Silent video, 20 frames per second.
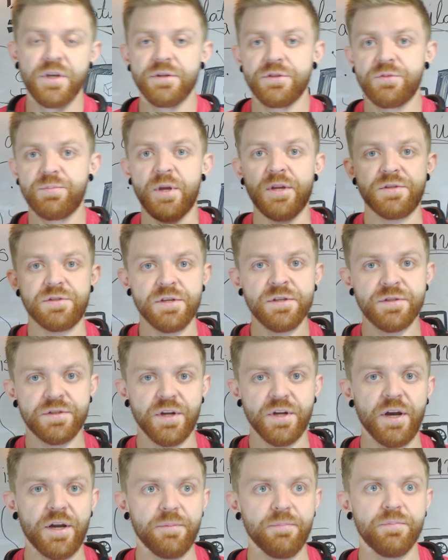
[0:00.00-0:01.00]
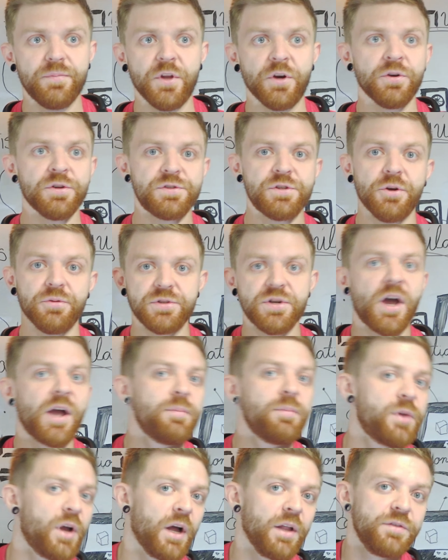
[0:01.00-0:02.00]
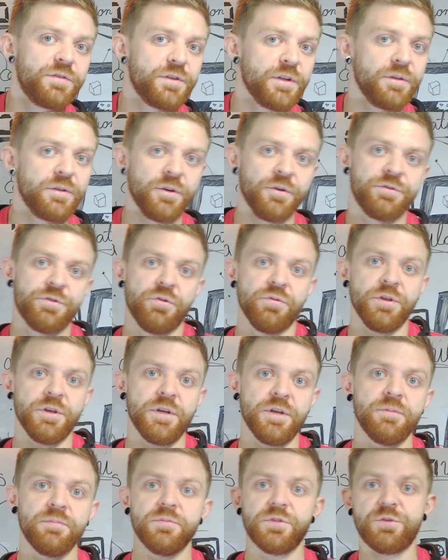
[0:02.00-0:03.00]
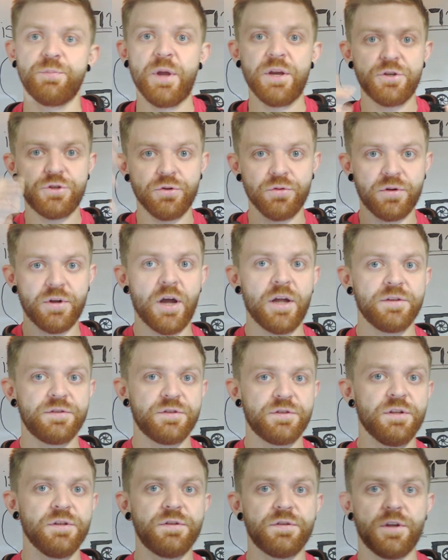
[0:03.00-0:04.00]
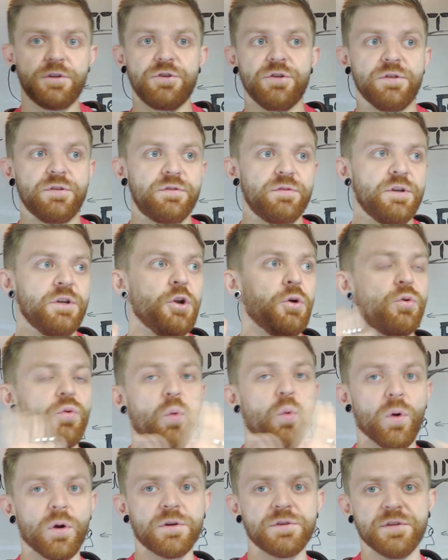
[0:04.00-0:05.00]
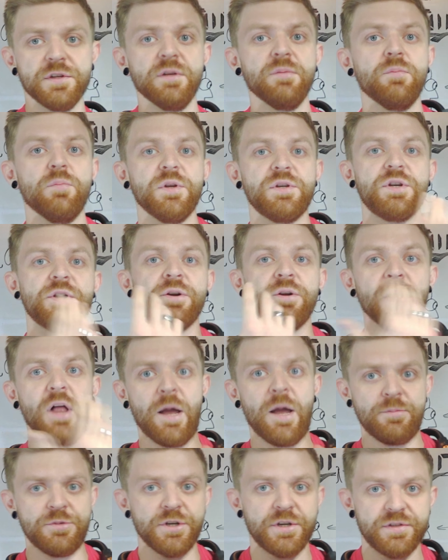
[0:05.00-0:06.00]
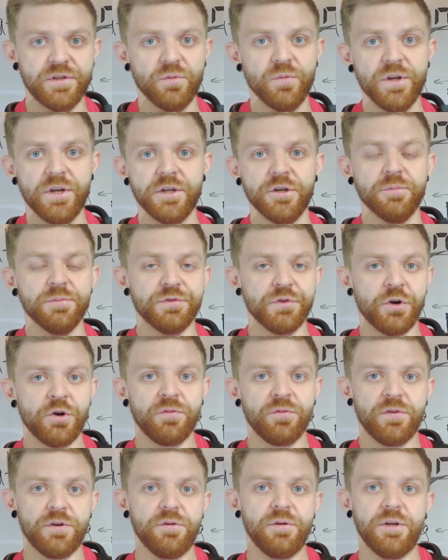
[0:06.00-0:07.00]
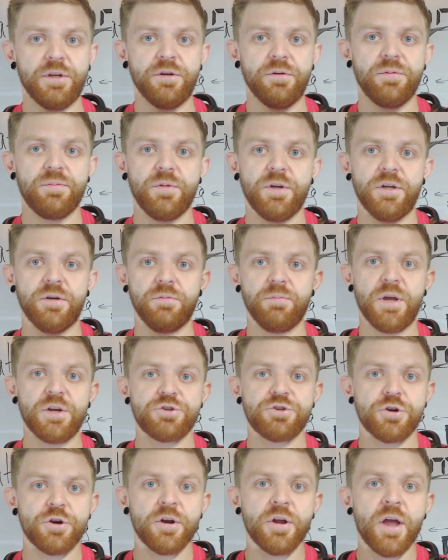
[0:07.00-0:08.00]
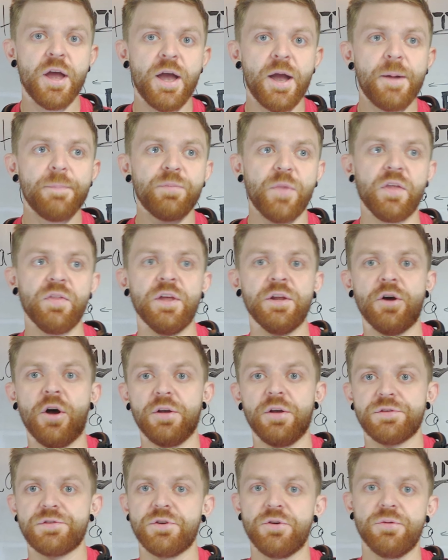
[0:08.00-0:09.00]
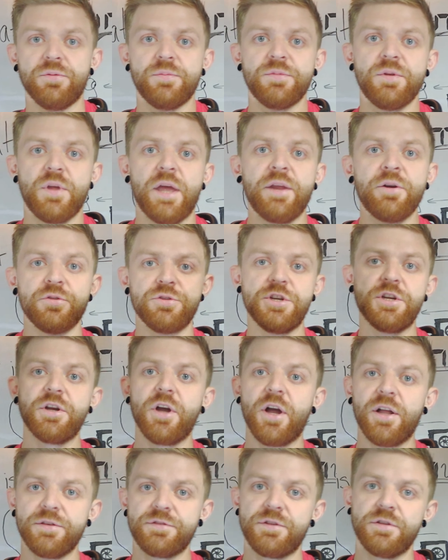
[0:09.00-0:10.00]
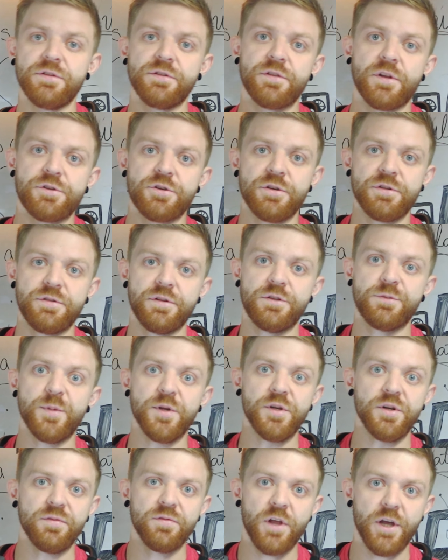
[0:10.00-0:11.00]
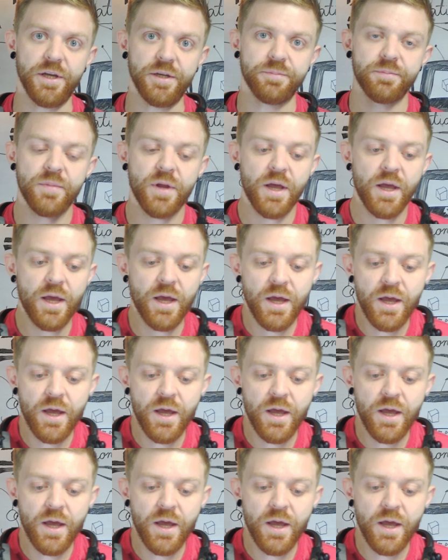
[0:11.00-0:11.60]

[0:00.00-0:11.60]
Because space is time. There is no time constant. There's only spatial constants, such as quarks and material objects that we can observe and measure, and then also energy constants, such as the speed of light.